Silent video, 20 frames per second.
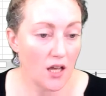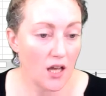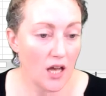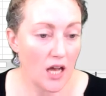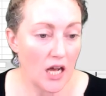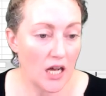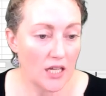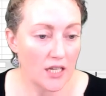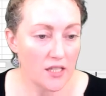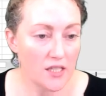
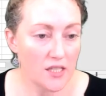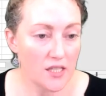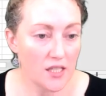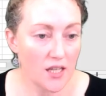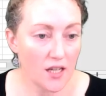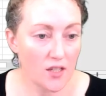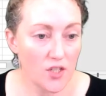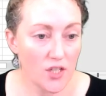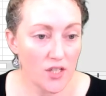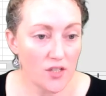and it's
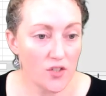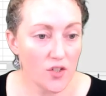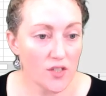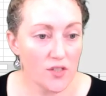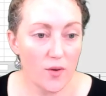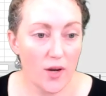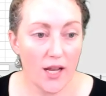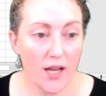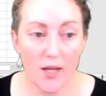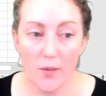actually just
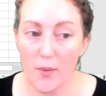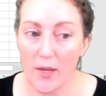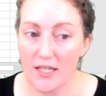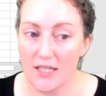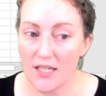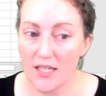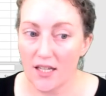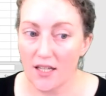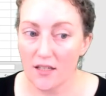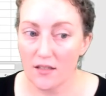
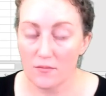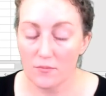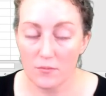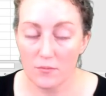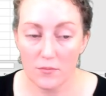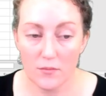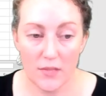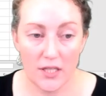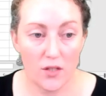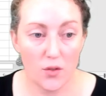recommending
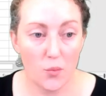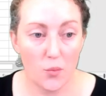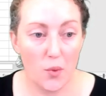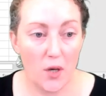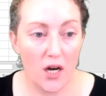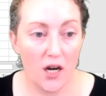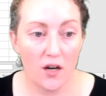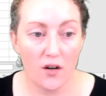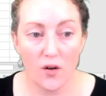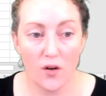either
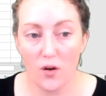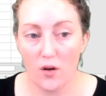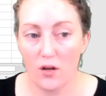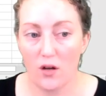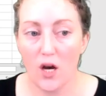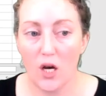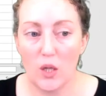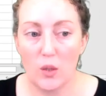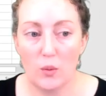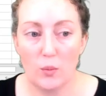bar or
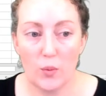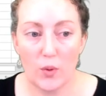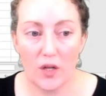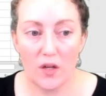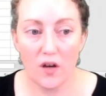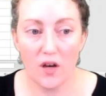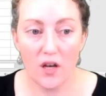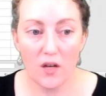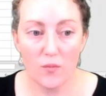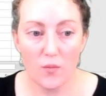column, but
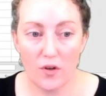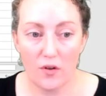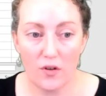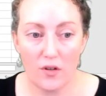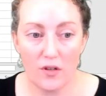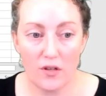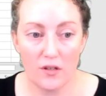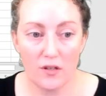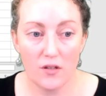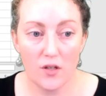I'm going
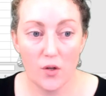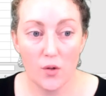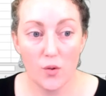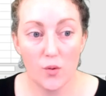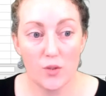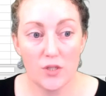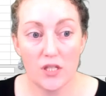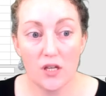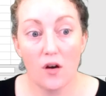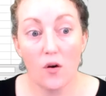to go
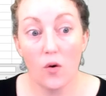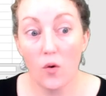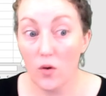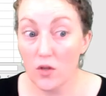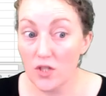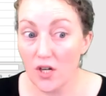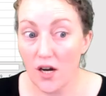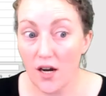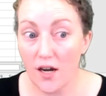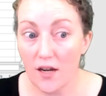to all
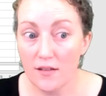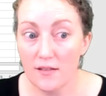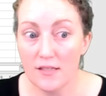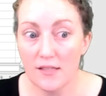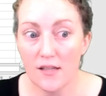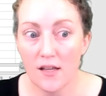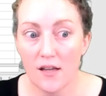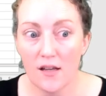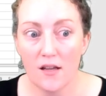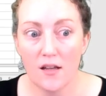
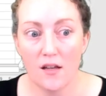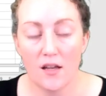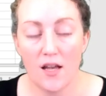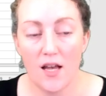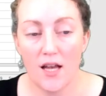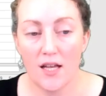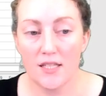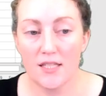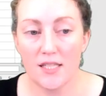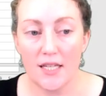charts
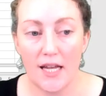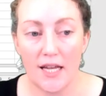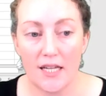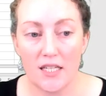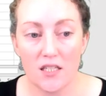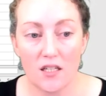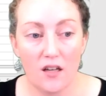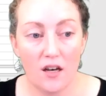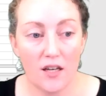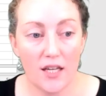and select
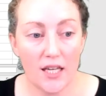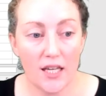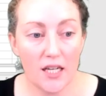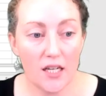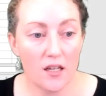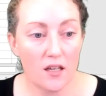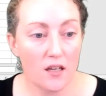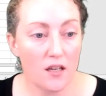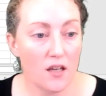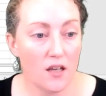a line,
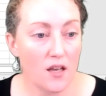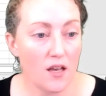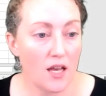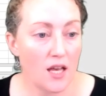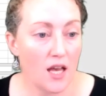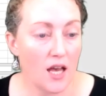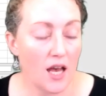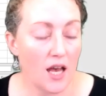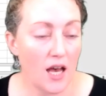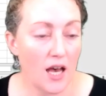
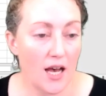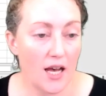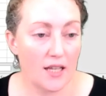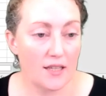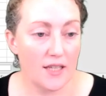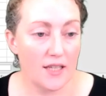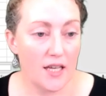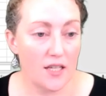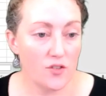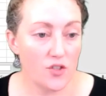
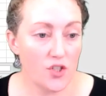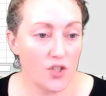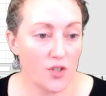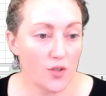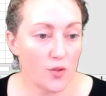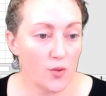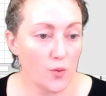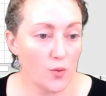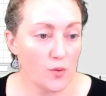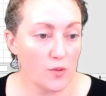and then
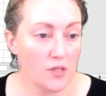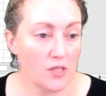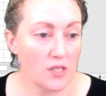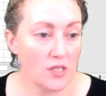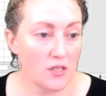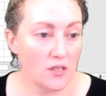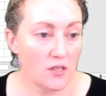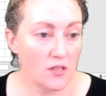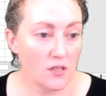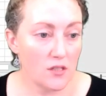
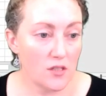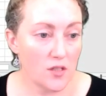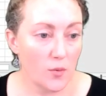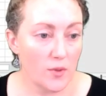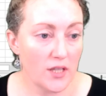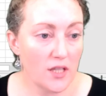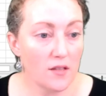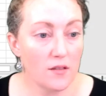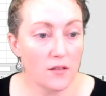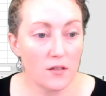choose. So
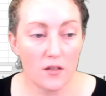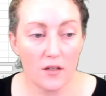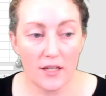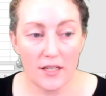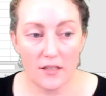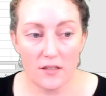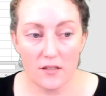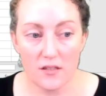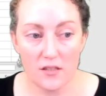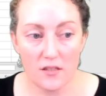within the
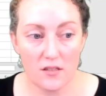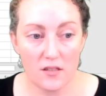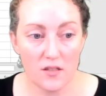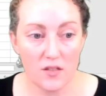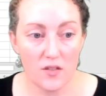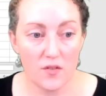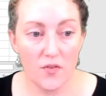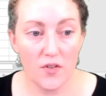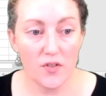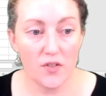line, there's
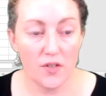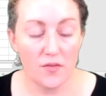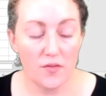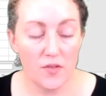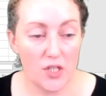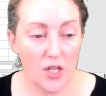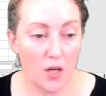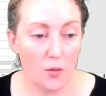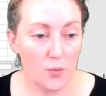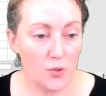a few
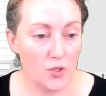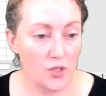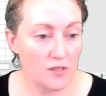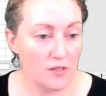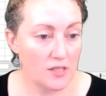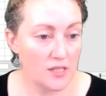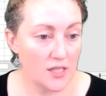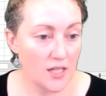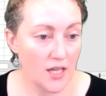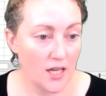different
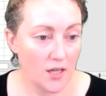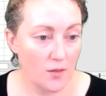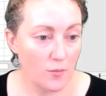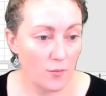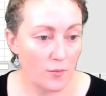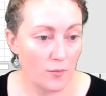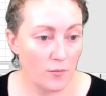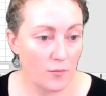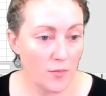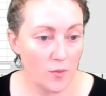options.
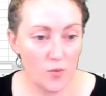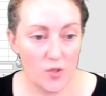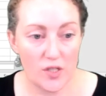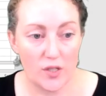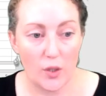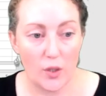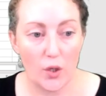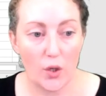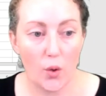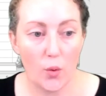I'm just
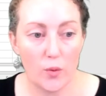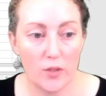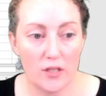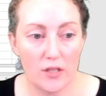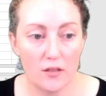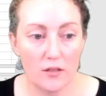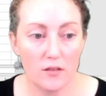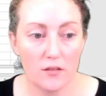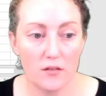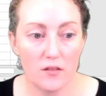going to go with
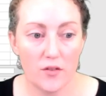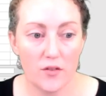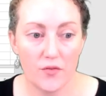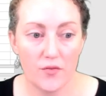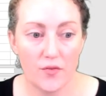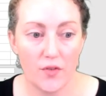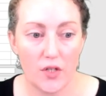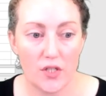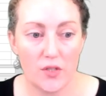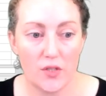the
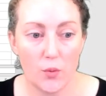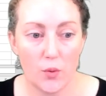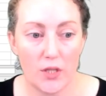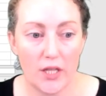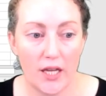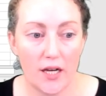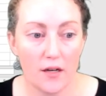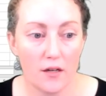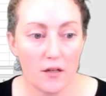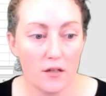first one
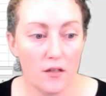there